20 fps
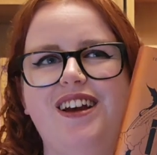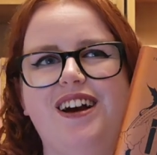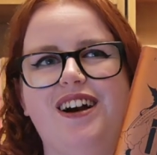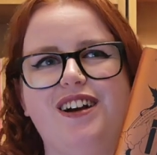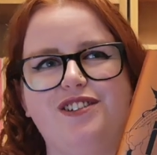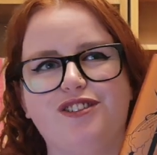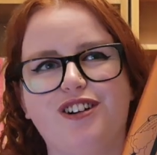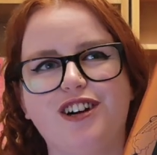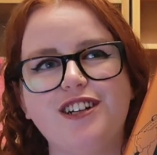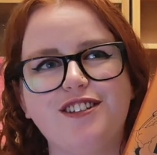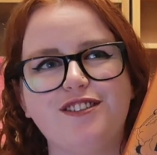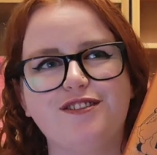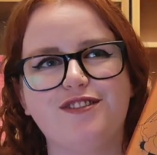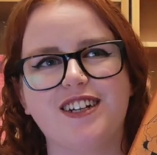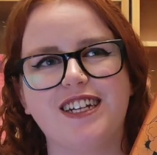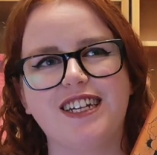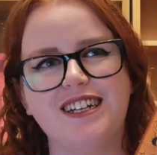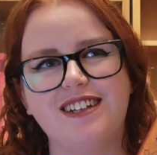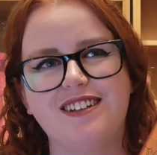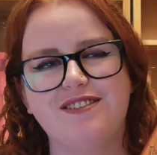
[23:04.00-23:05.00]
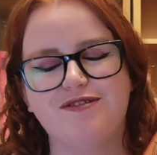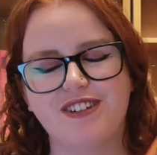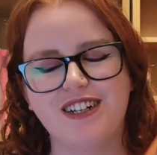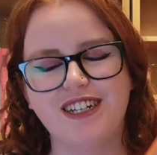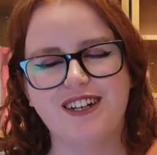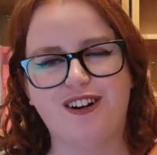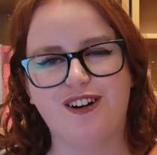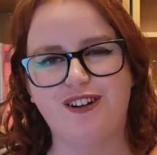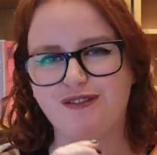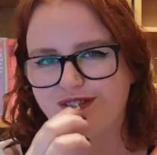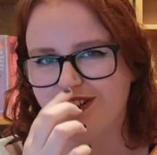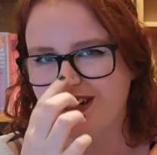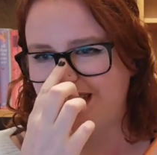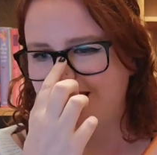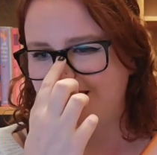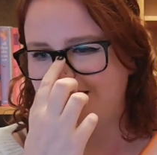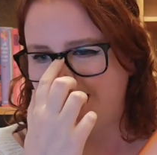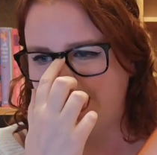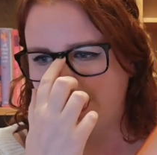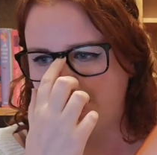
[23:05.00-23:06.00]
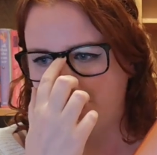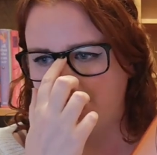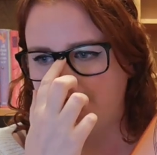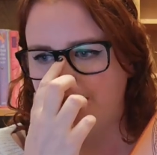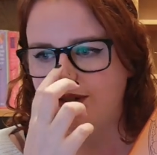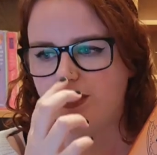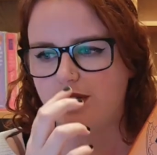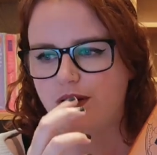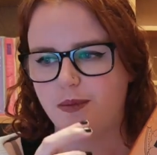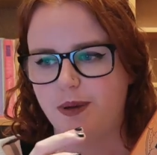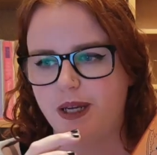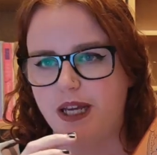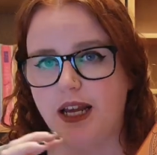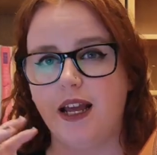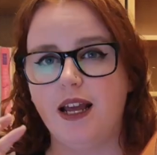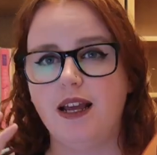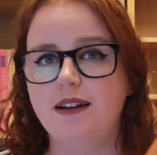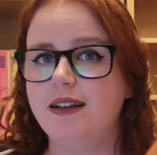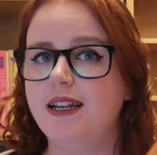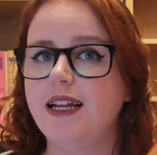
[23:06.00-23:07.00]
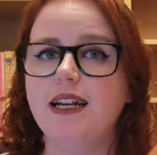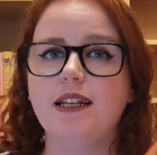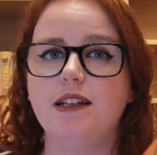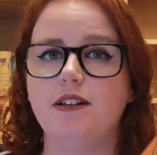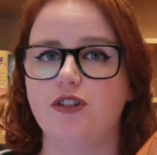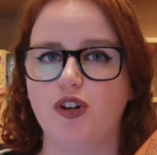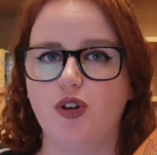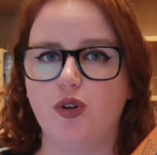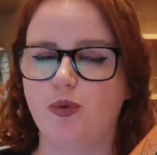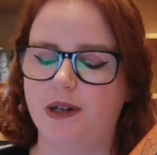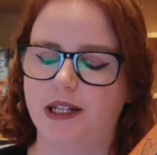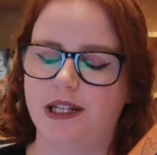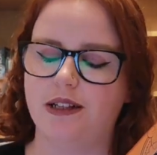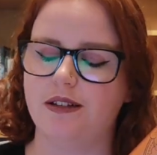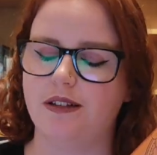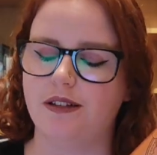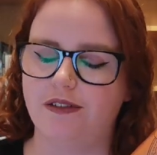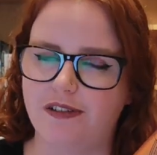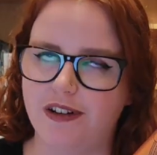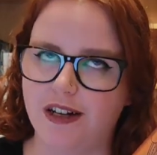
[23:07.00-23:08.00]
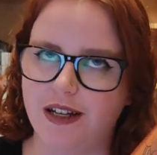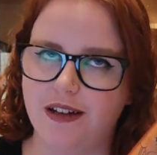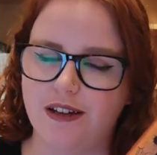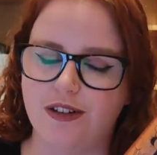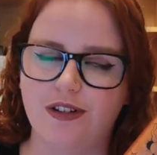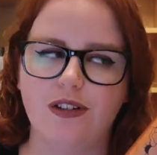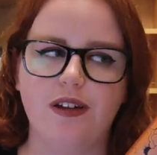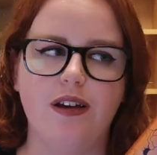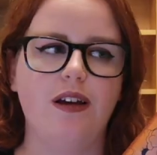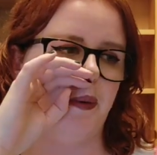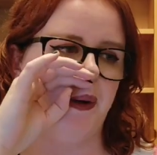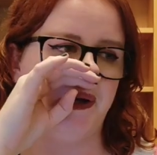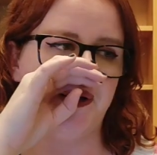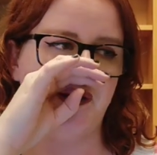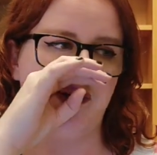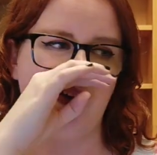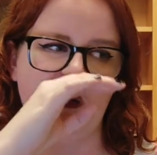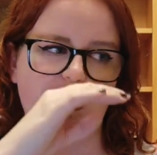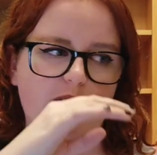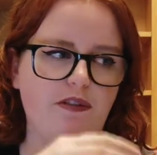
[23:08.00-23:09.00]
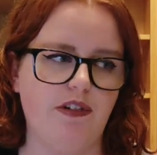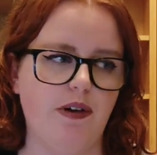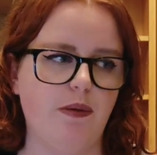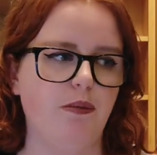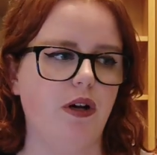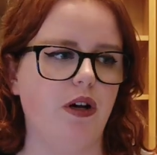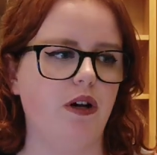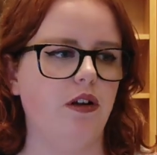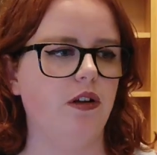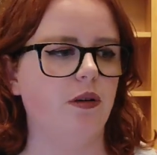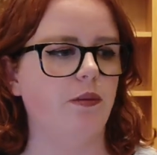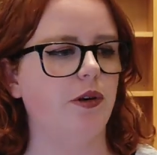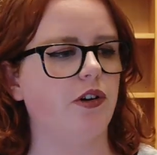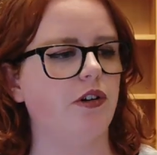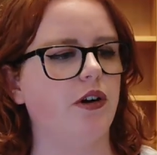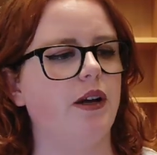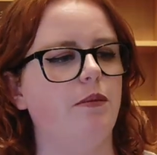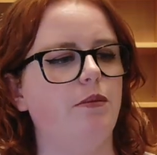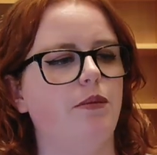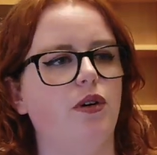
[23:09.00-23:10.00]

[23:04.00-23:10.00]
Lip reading: I tried to read it on release day, but it took me nearly 2 weeks to finish. My November Illumicrate